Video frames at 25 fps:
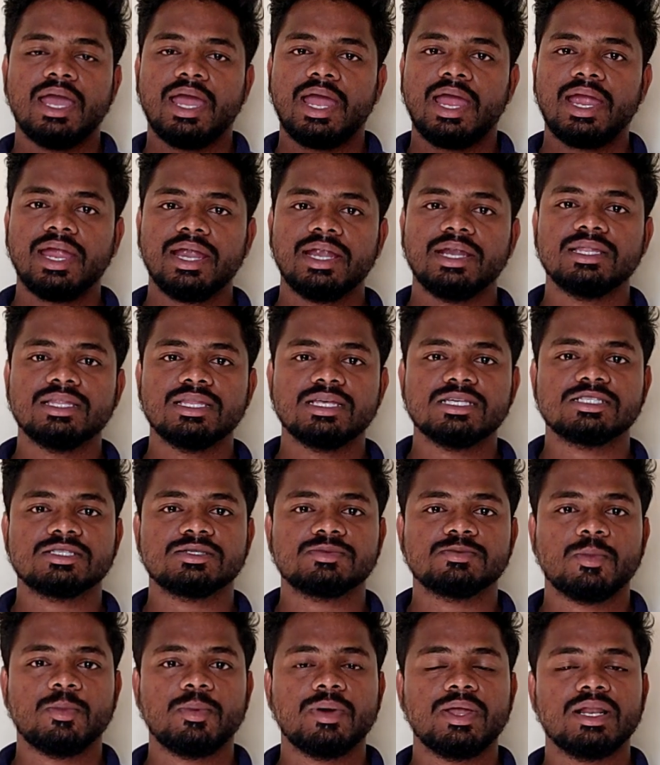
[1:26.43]
And
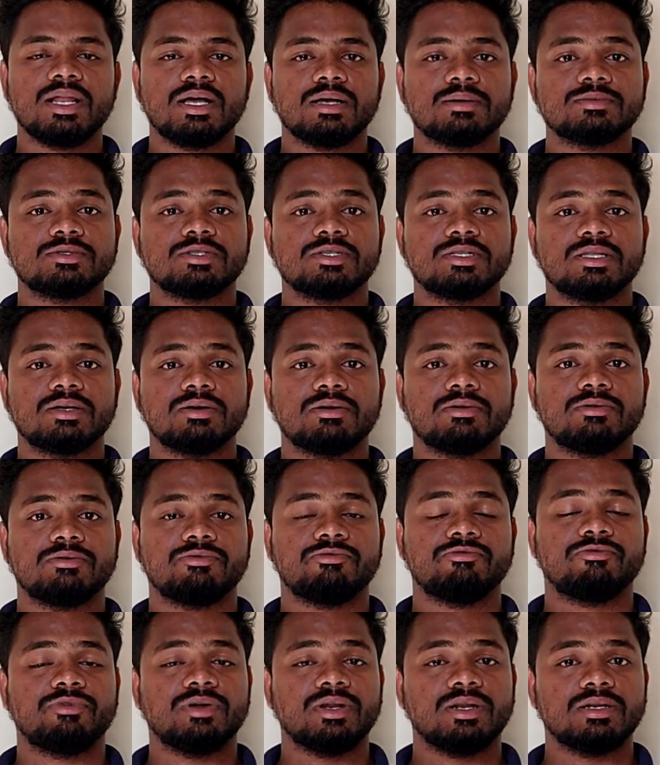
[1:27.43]
this mobile comes with a
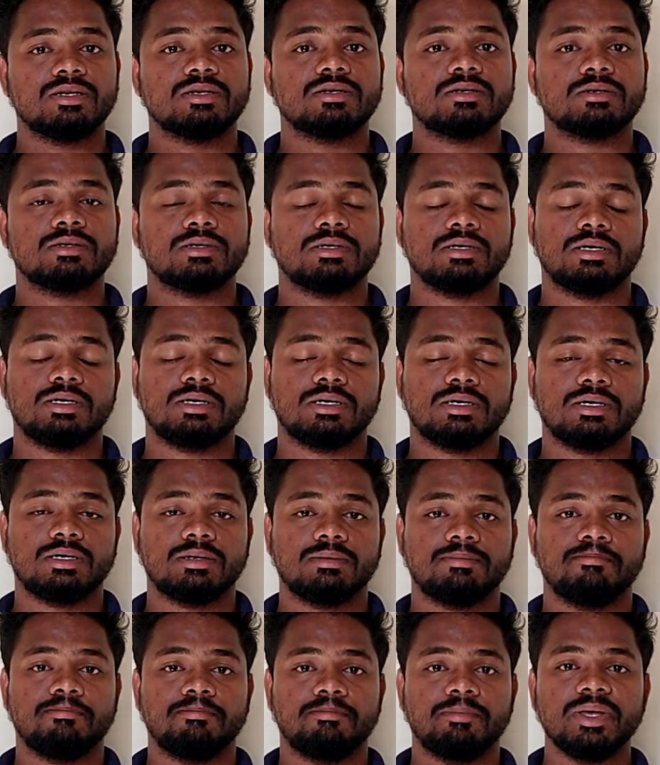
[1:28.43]
one
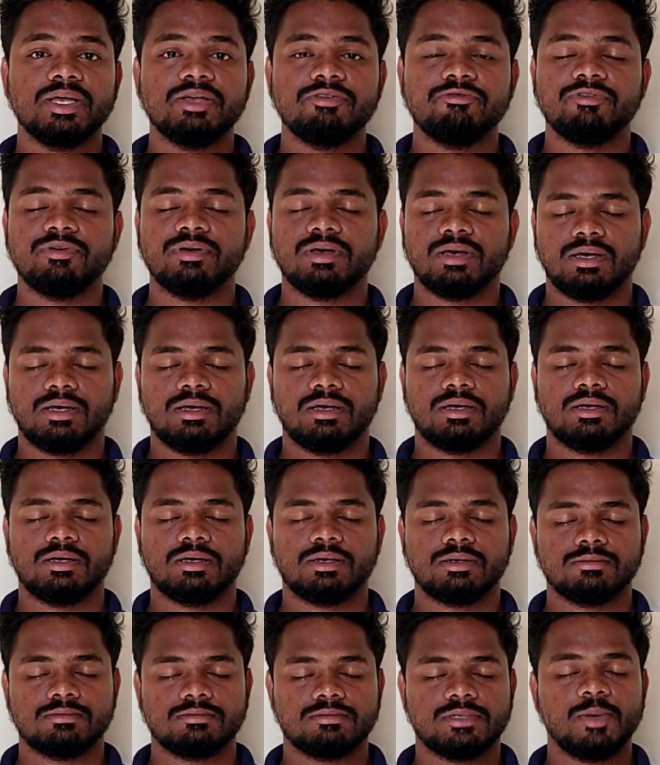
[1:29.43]
big
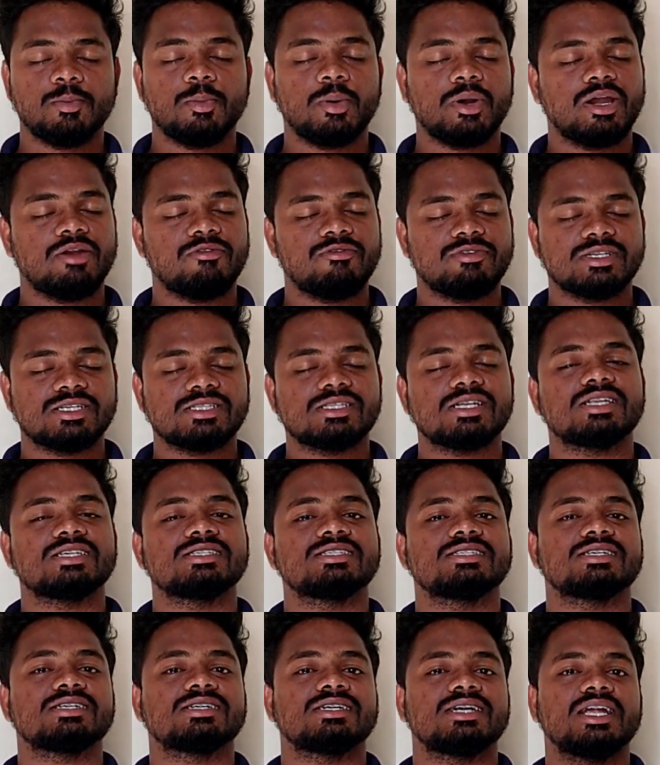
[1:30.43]
important feature, that
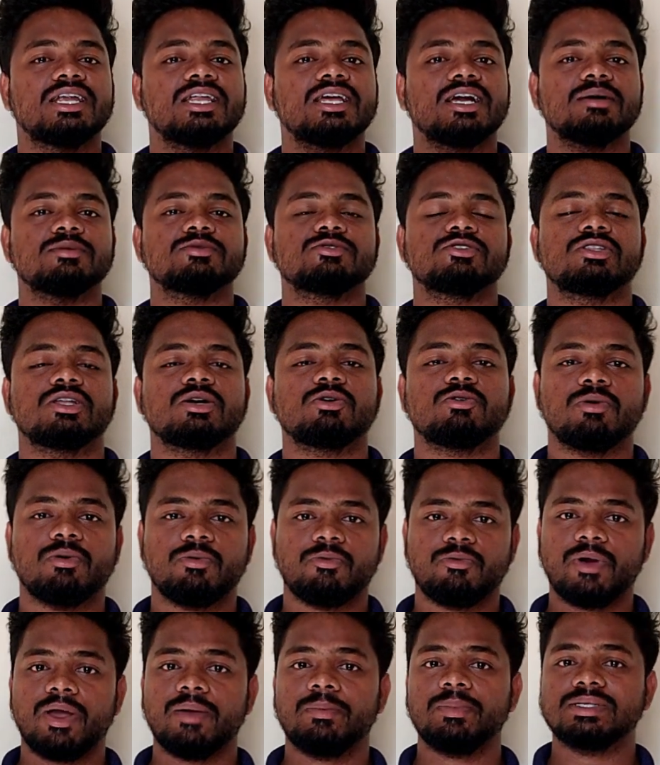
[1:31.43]
is it comes with a
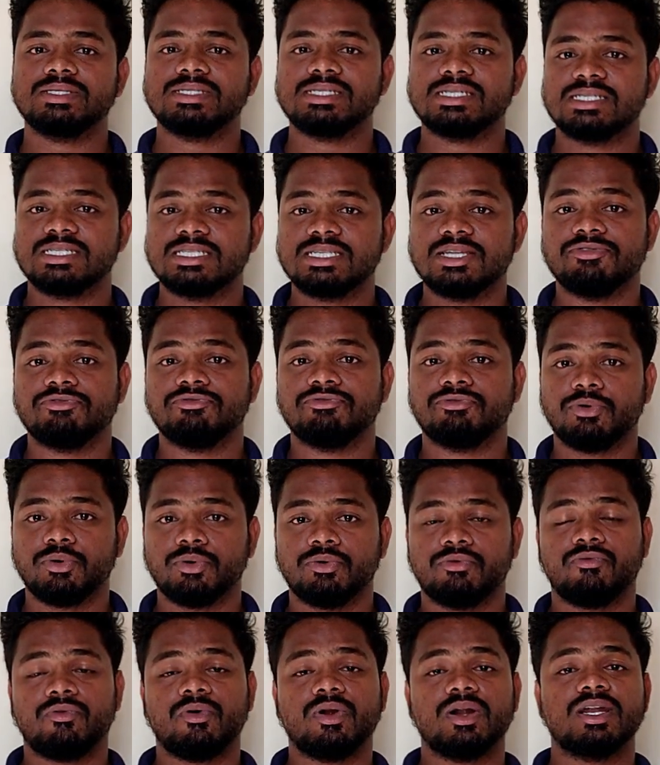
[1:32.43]

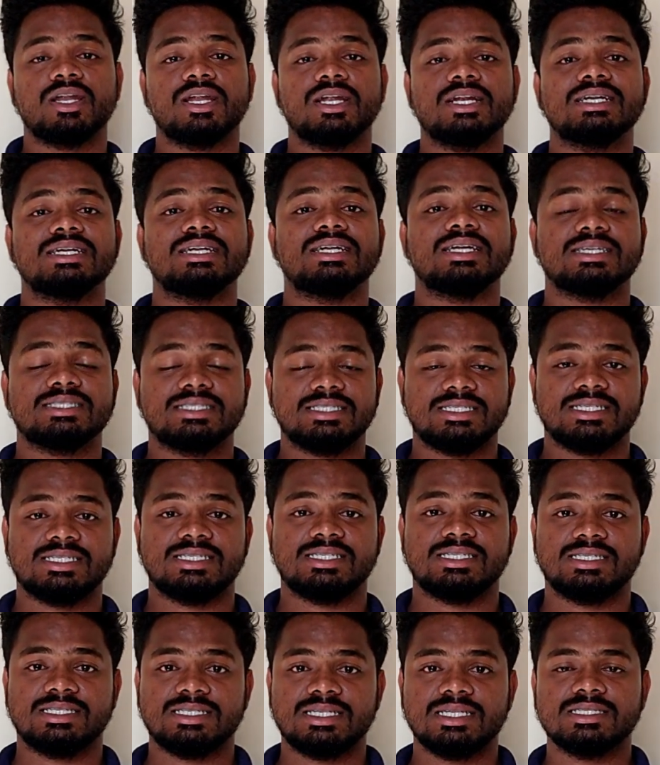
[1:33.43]
IP64 water and dust
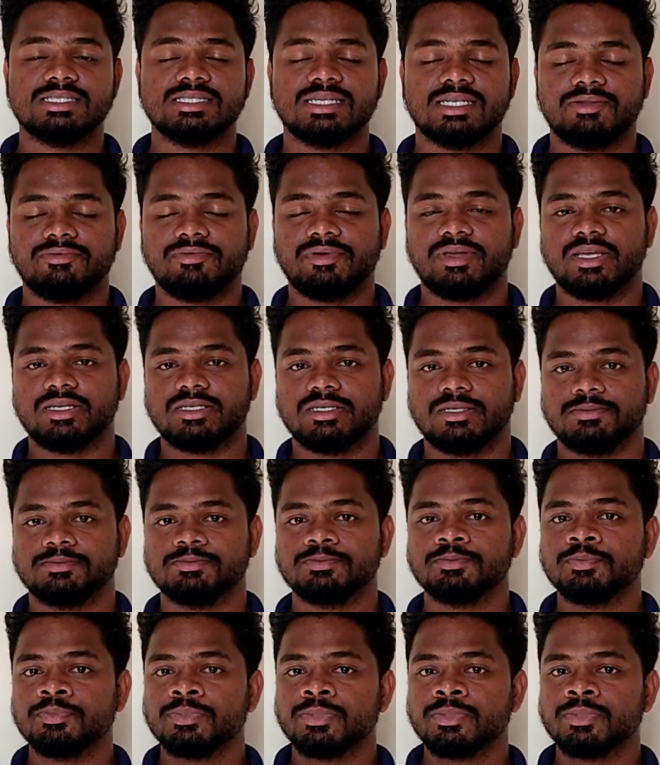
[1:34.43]
resistant certification.